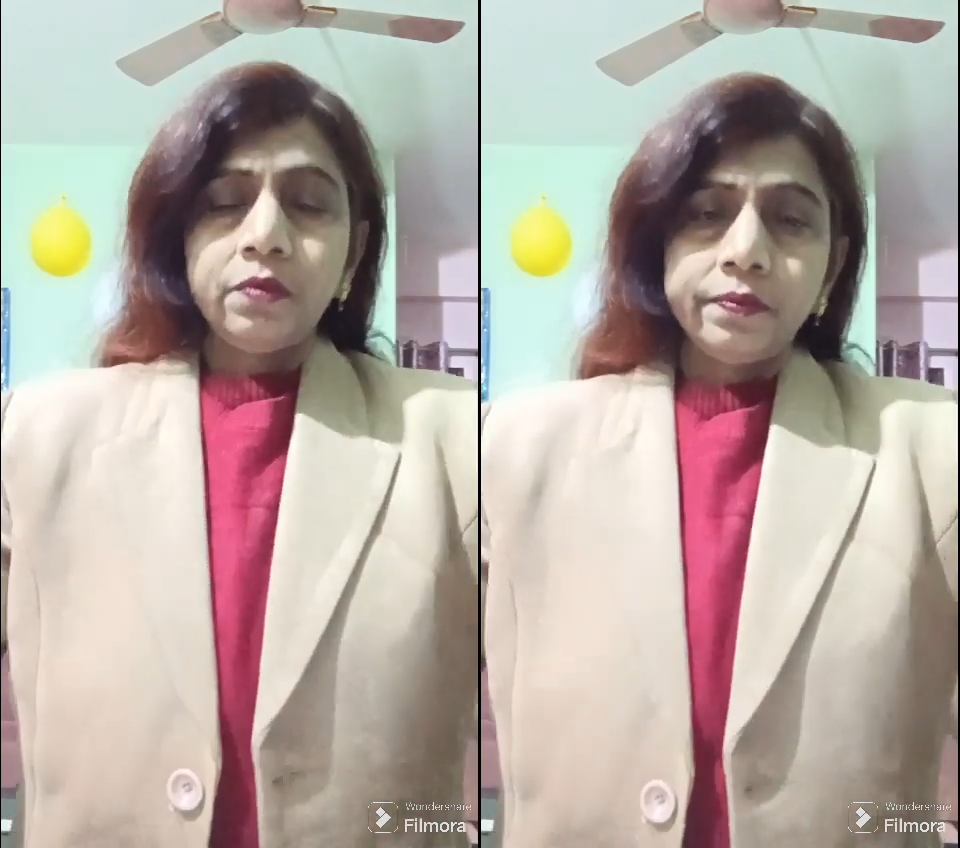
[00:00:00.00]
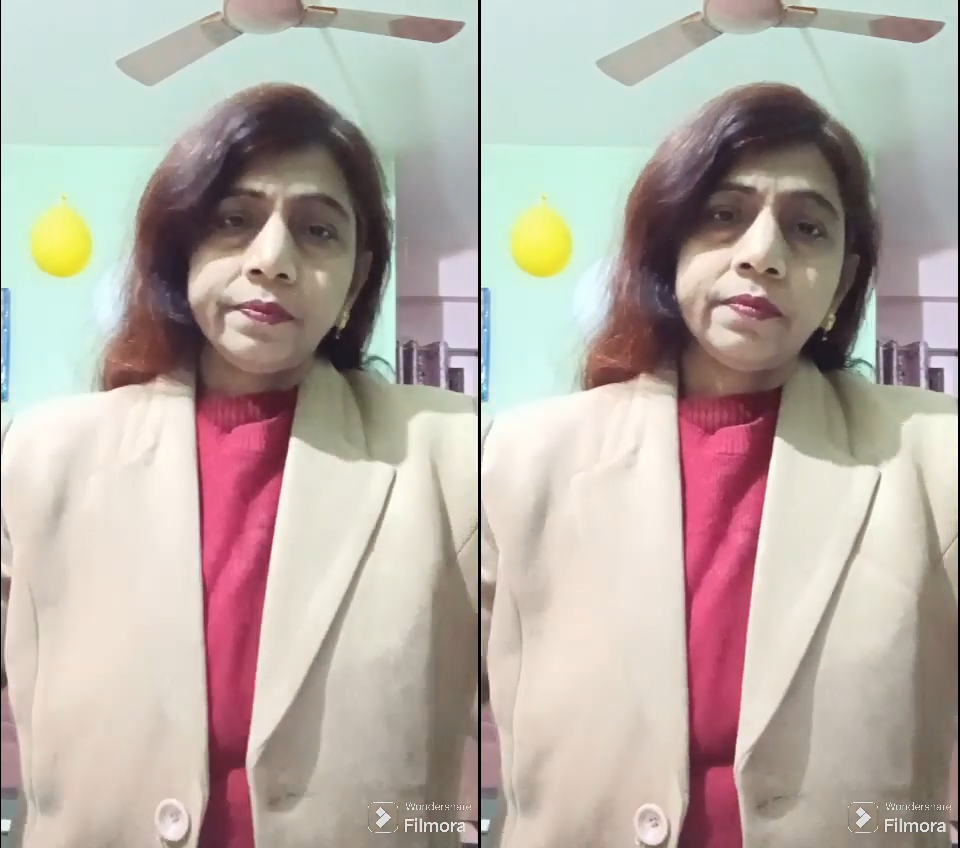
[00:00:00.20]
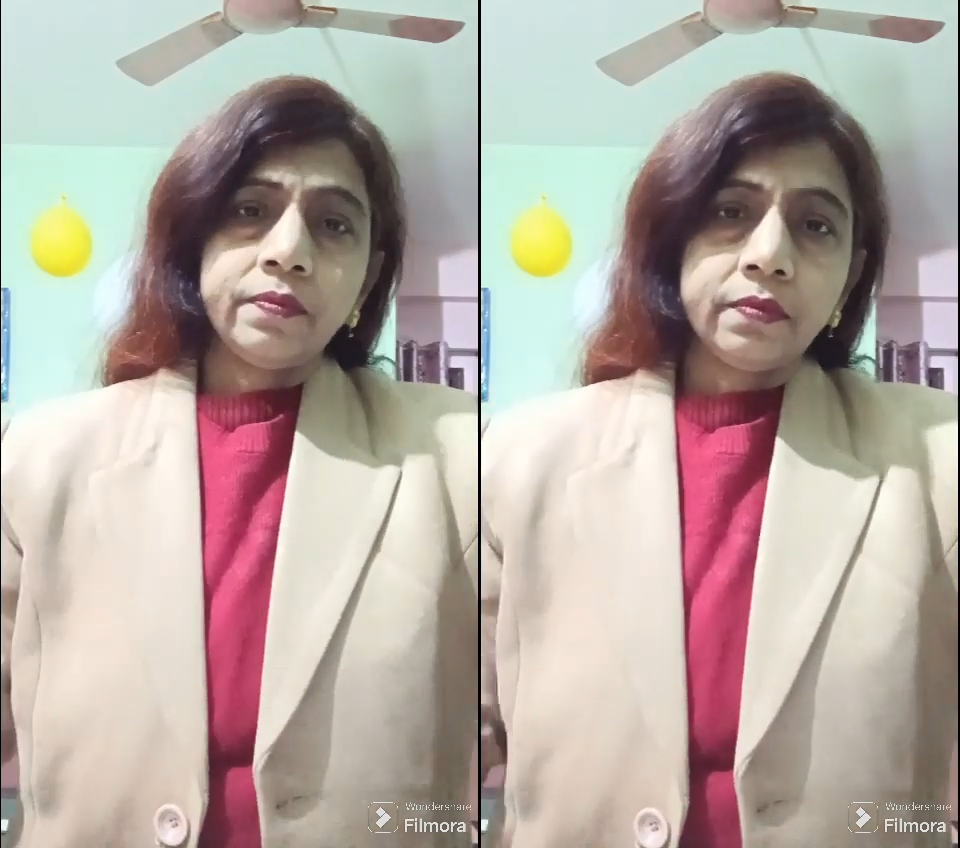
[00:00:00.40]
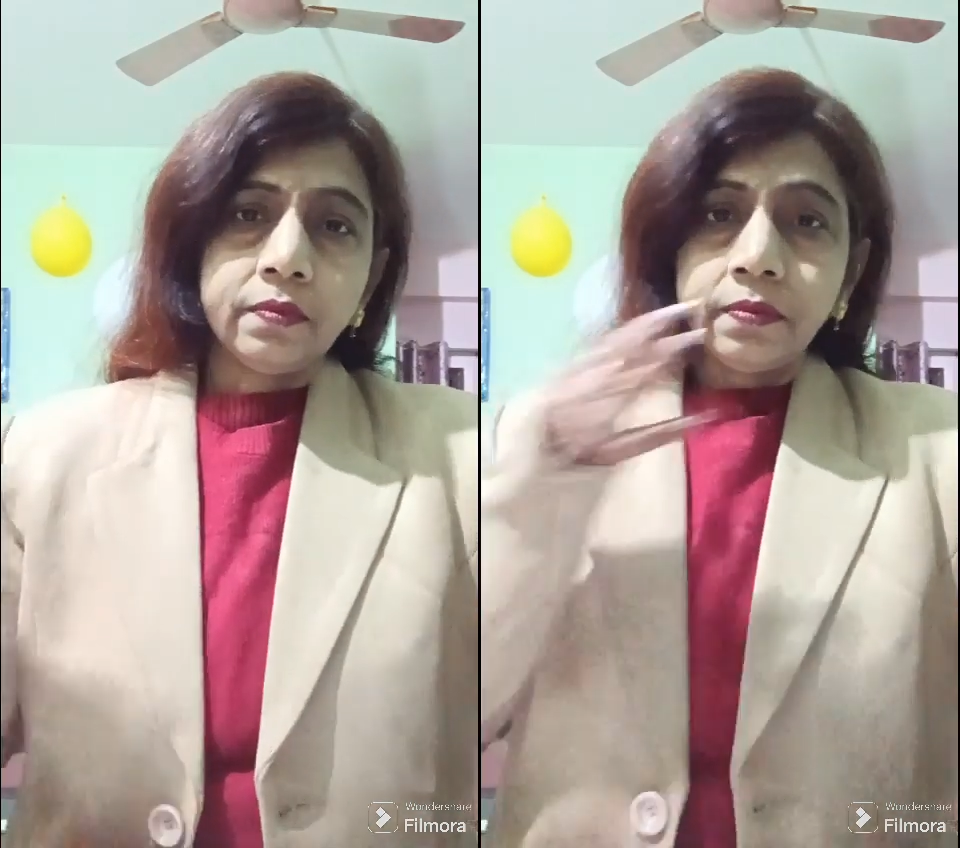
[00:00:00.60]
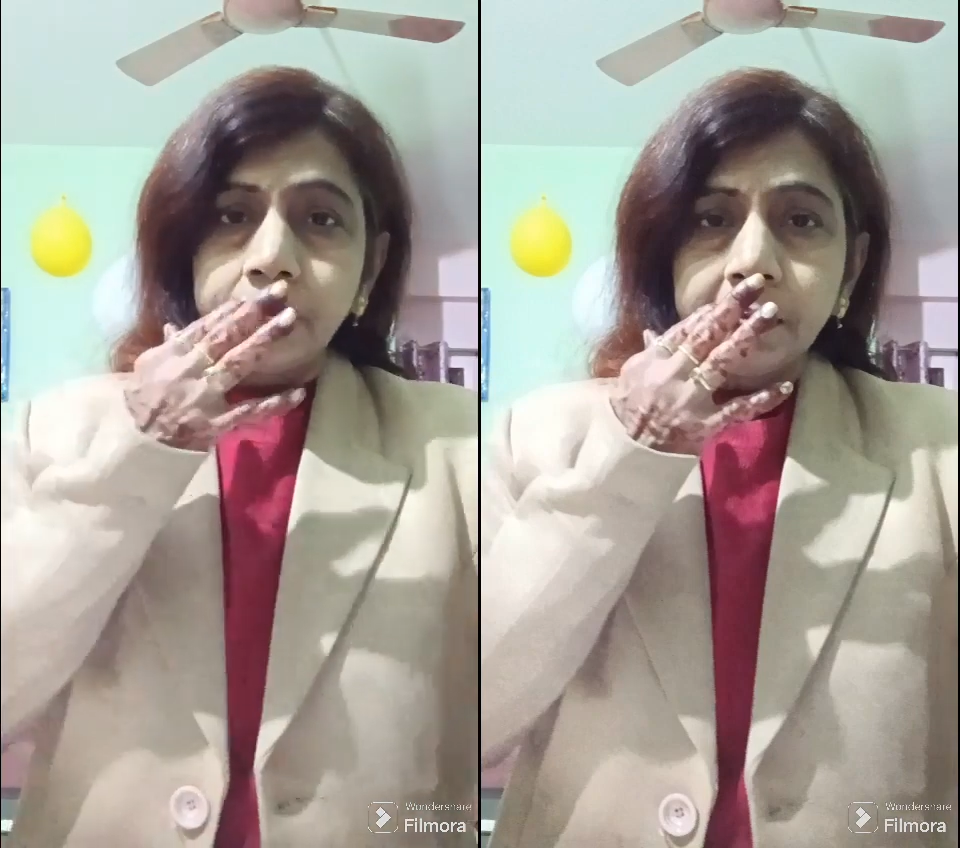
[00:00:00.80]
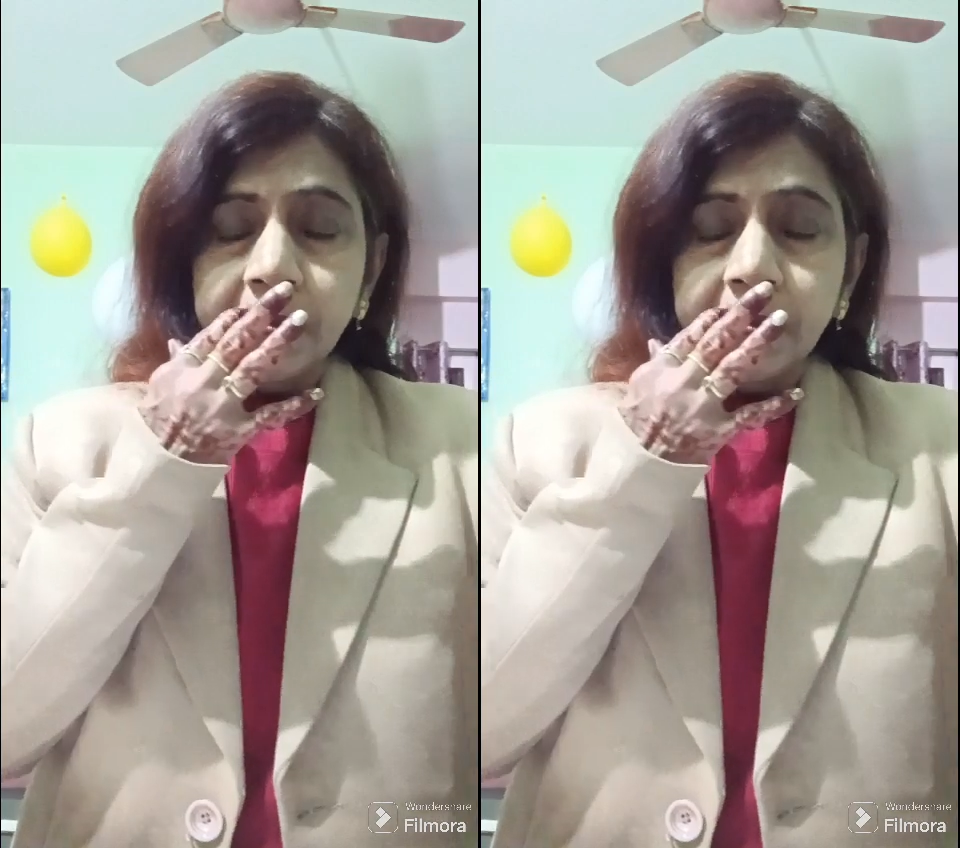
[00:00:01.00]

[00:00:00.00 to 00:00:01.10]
Normally,